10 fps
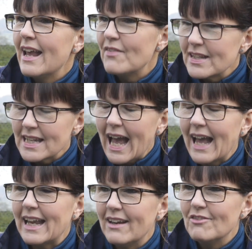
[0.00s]
if this
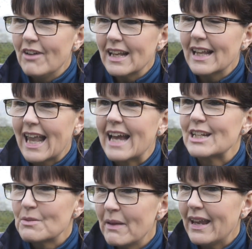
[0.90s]
guy really
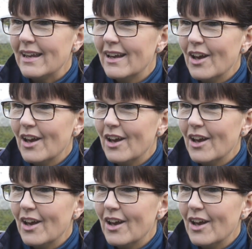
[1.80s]
likes me,